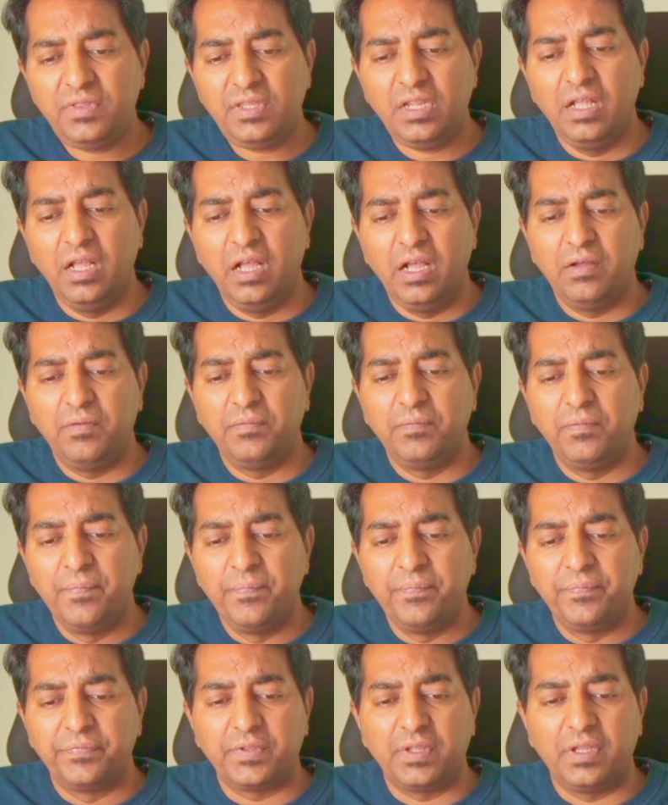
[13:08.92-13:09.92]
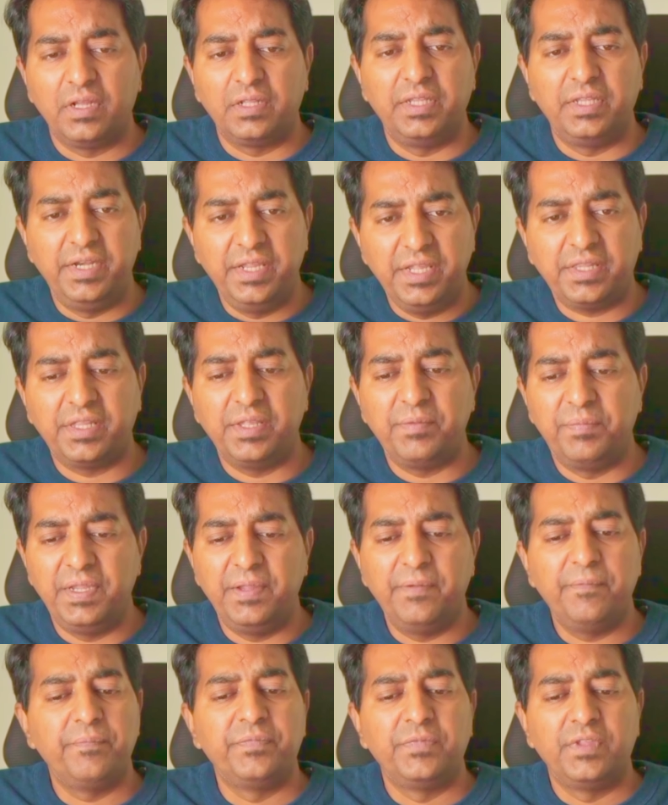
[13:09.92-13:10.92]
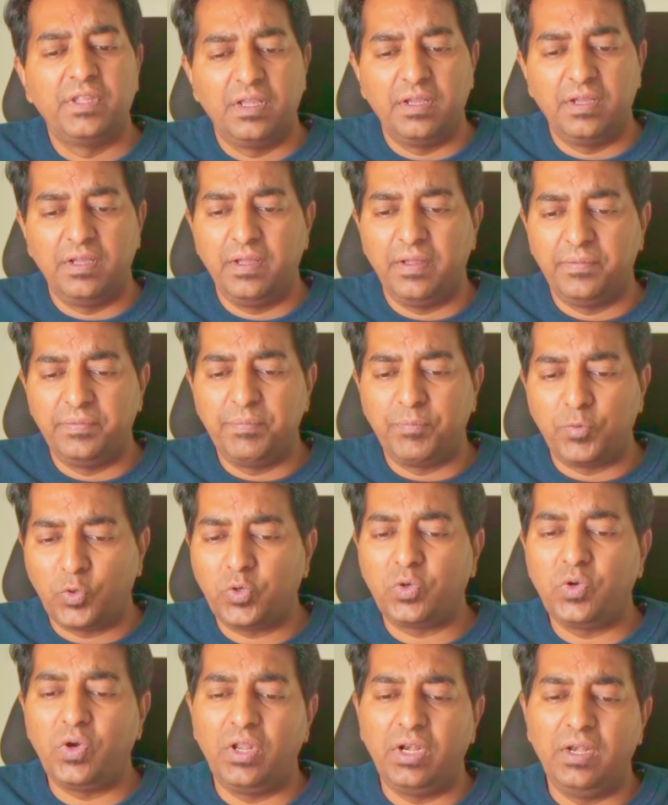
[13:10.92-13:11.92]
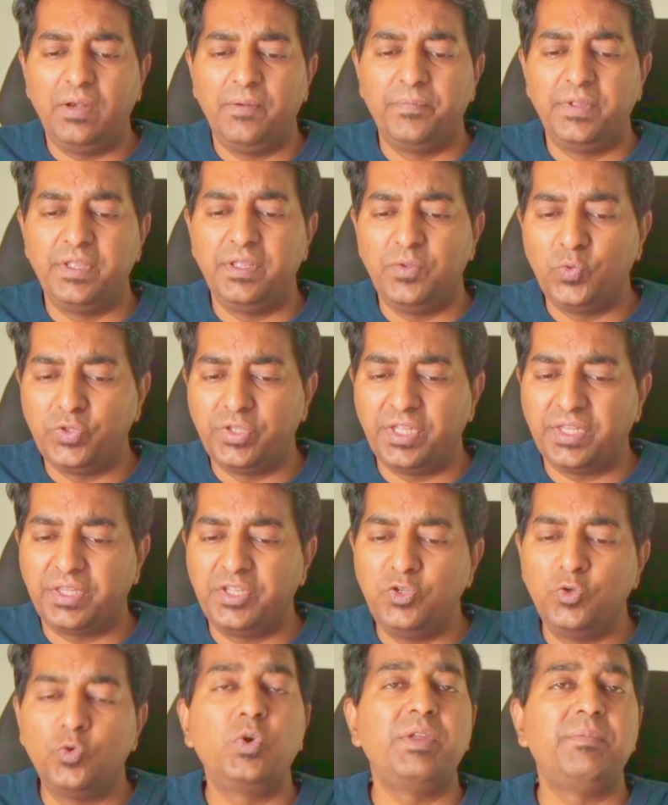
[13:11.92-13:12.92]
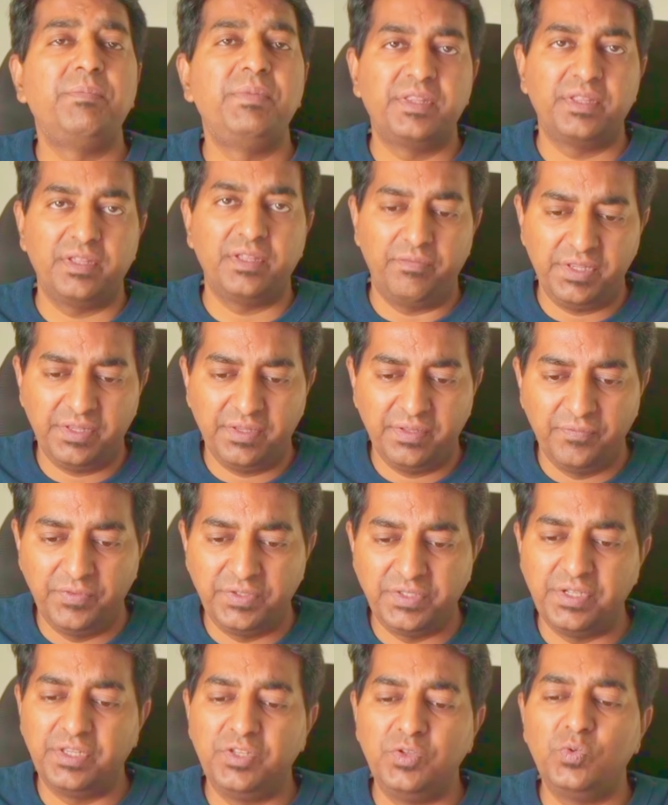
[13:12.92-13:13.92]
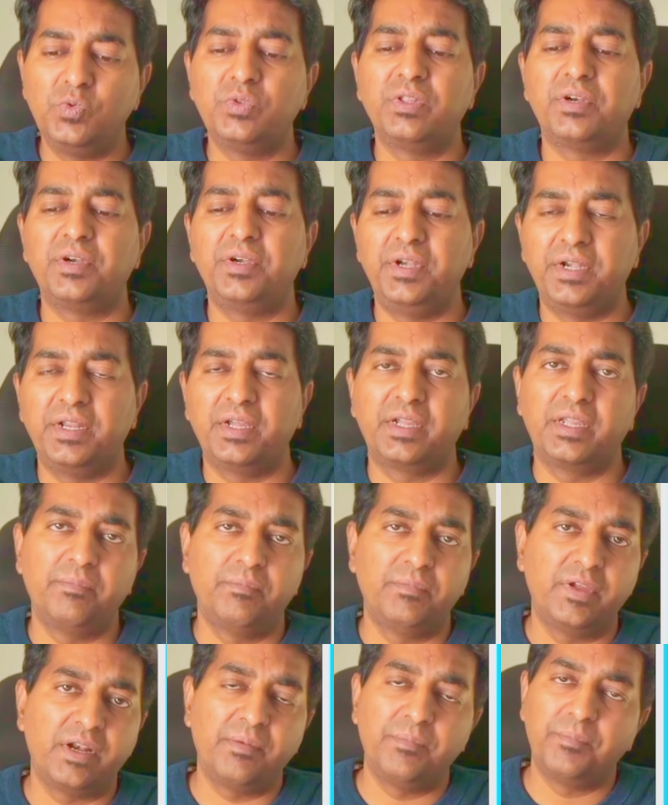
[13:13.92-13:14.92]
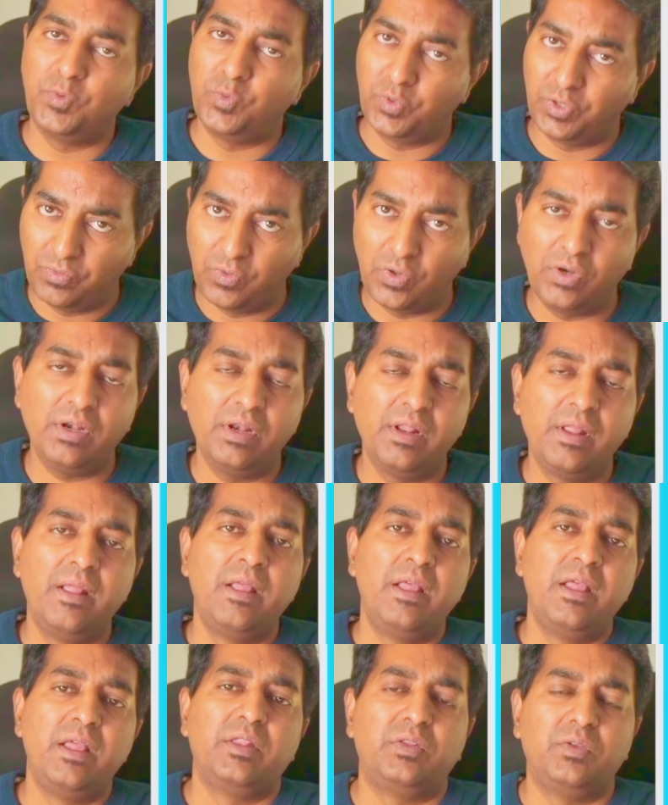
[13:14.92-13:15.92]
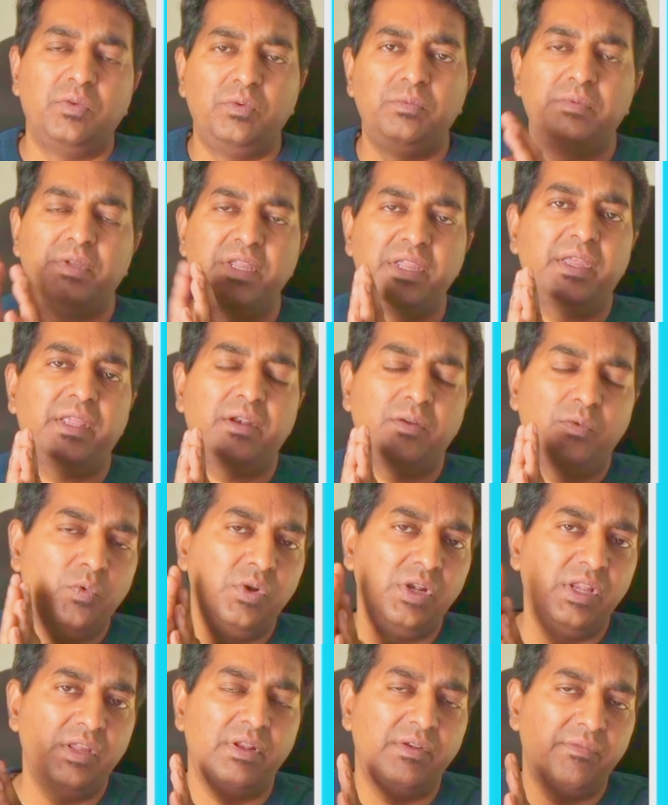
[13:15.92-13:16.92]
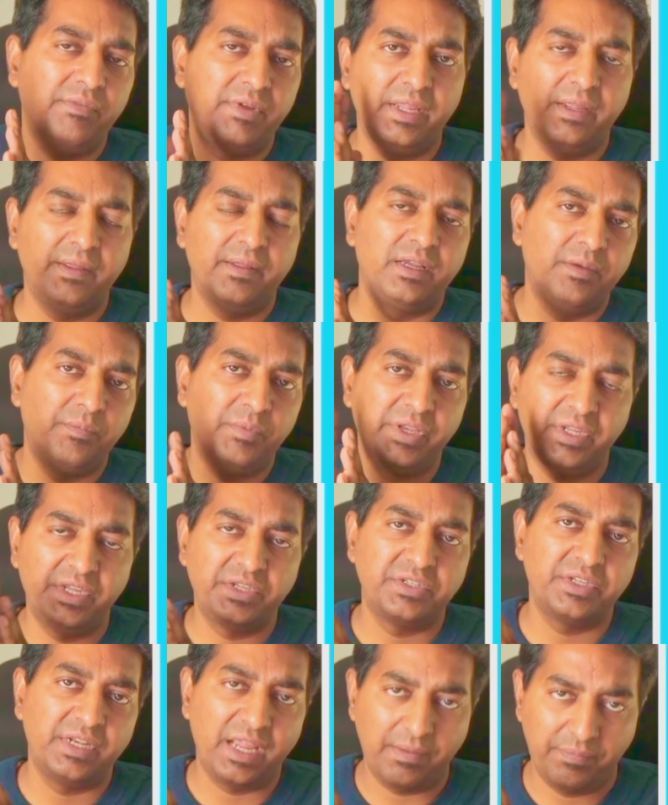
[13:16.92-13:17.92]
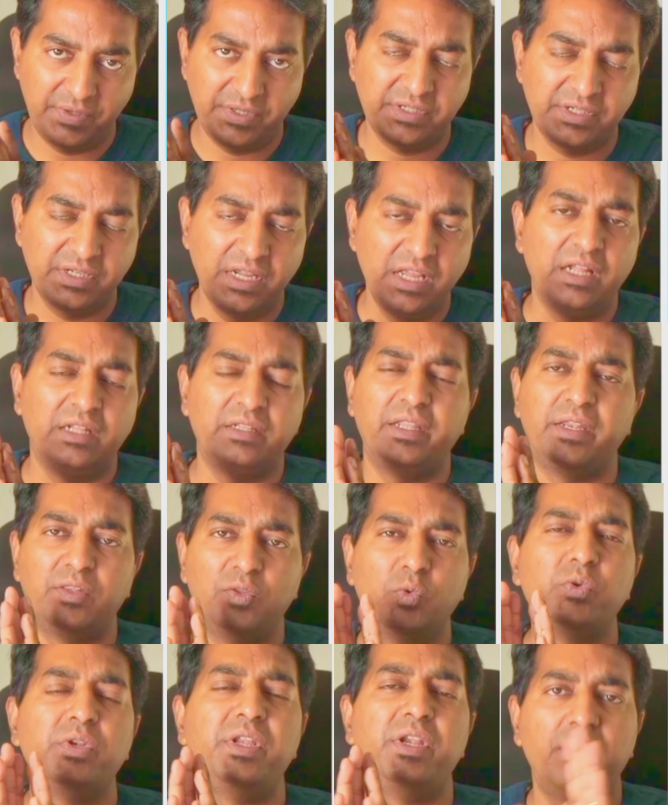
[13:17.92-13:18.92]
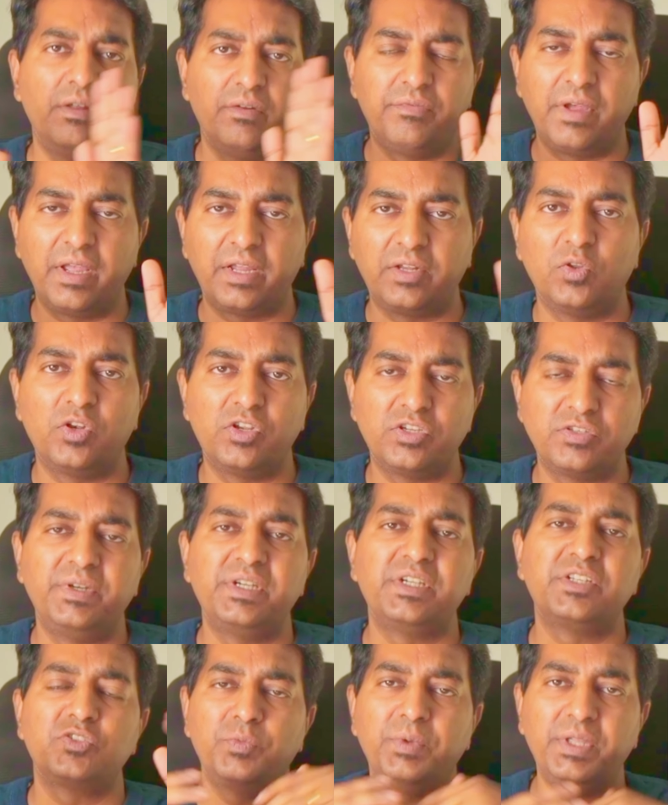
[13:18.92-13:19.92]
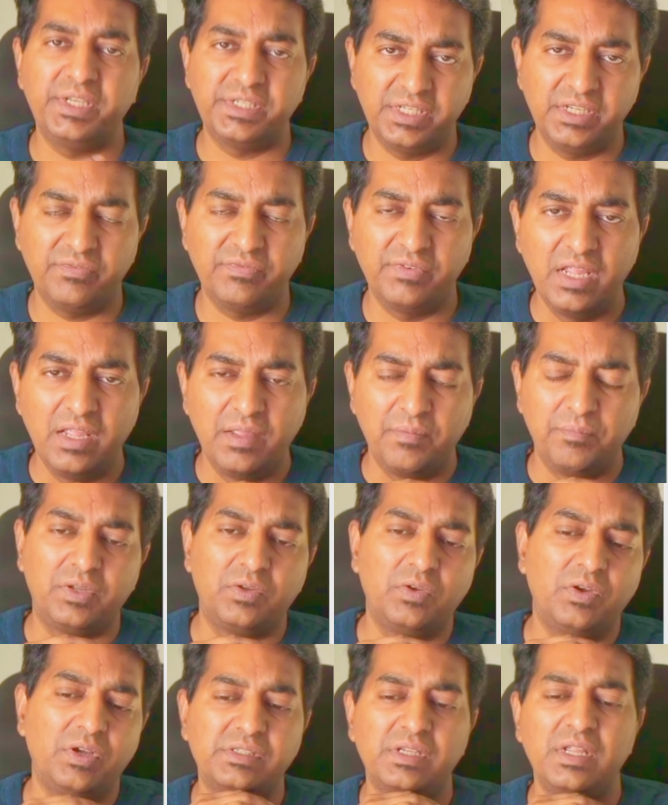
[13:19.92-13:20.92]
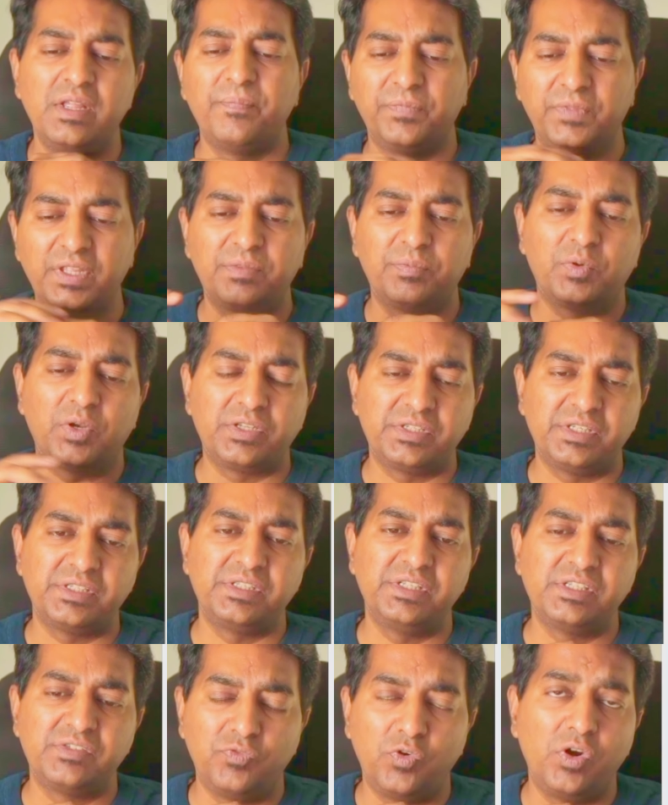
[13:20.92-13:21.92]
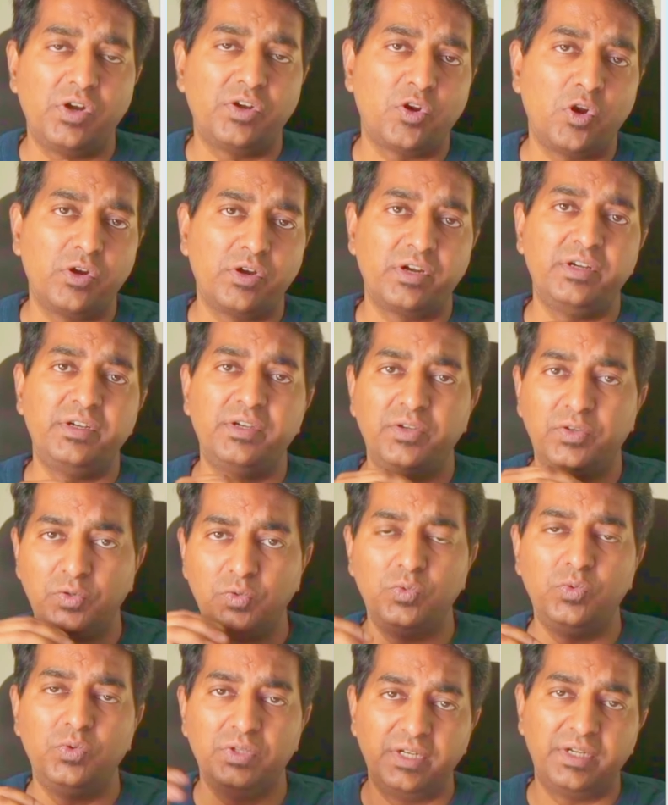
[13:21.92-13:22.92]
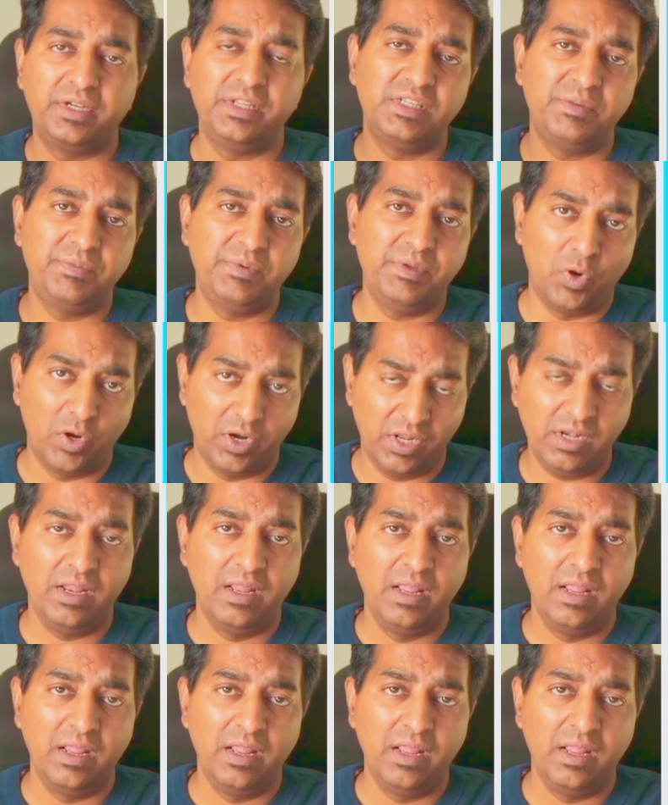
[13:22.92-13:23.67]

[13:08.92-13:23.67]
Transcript: uh, the DHCP, the protocol uses UDP service, which is user datagram protocol. So here only one way communication happens. There is no need of acknowledgements to be received because this process is fault tolerant to the TCP model.